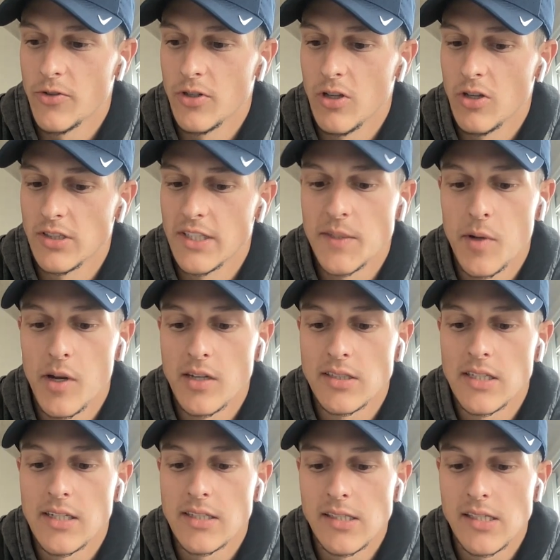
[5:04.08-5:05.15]
learned along this
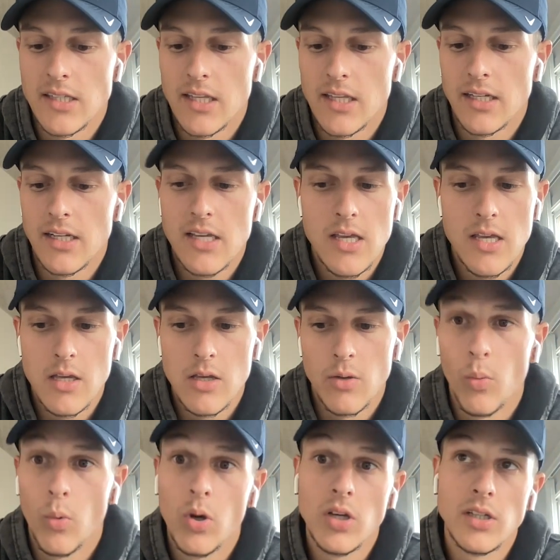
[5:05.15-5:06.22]
process is that
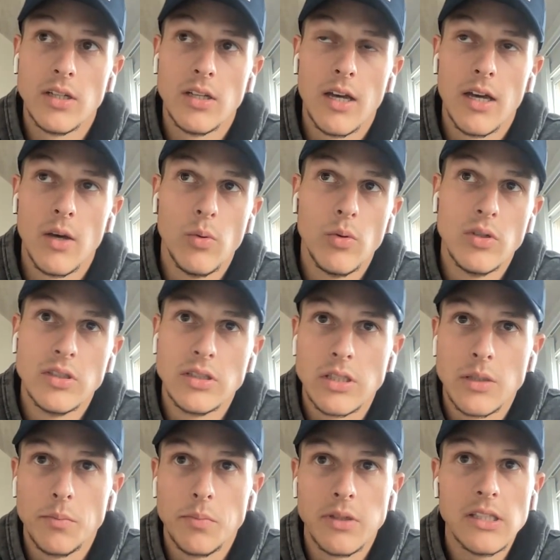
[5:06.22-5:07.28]
one, I was
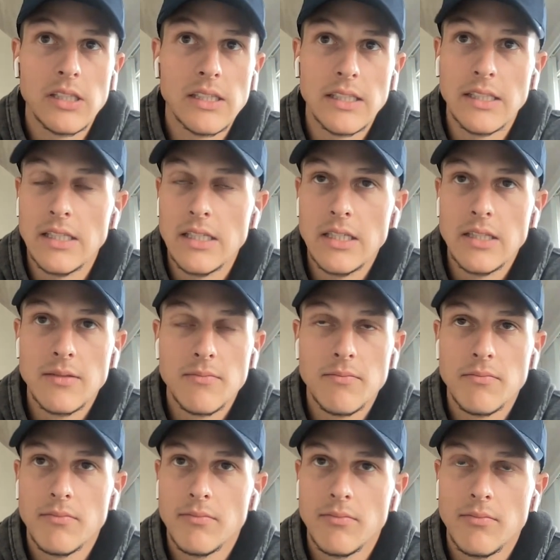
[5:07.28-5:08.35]
completely
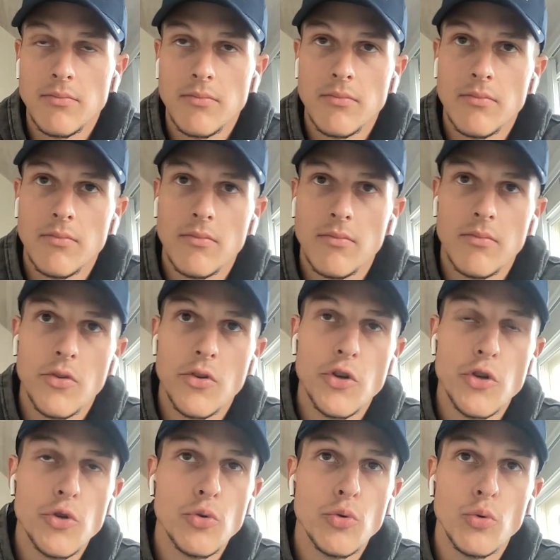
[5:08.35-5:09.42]

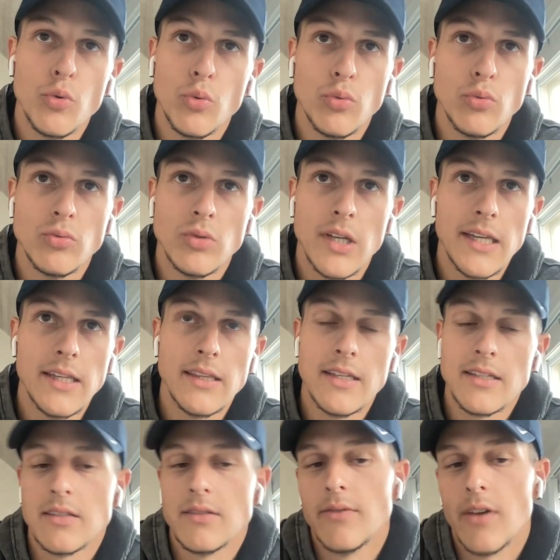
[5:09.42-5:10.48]
new in
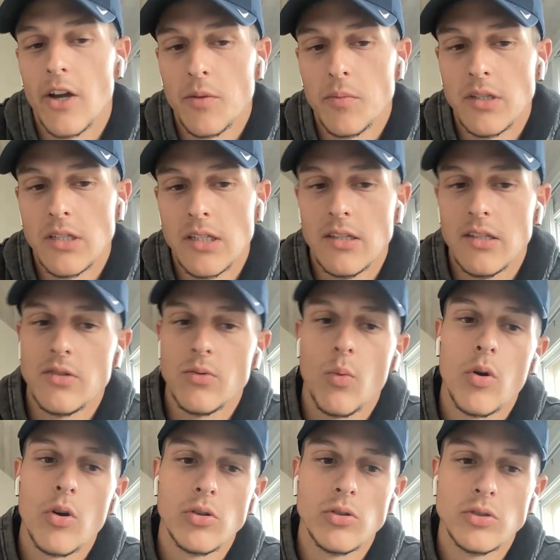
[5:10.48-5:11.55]
this environment, in this
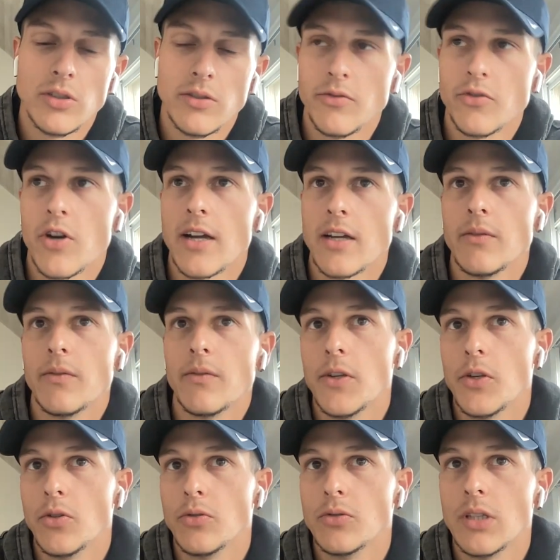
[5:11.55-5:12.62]
world of track and
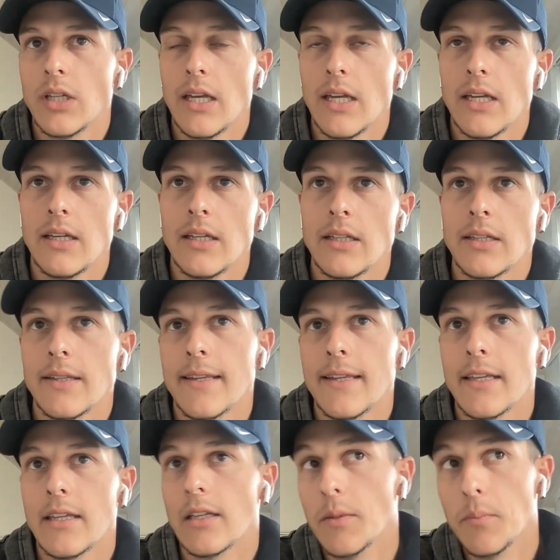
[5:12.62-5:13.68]
field and
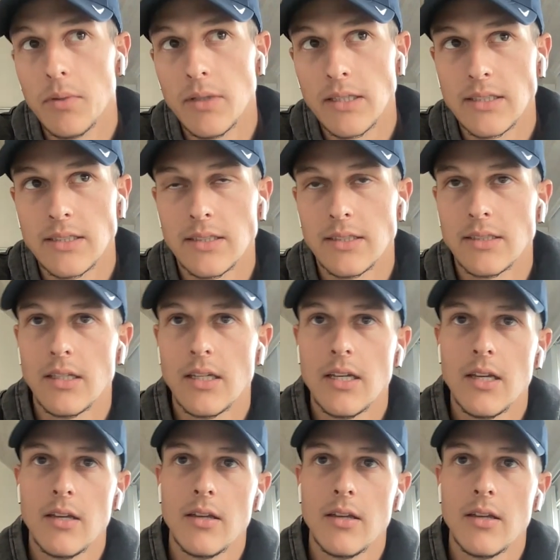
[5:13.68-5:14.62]
the Olympics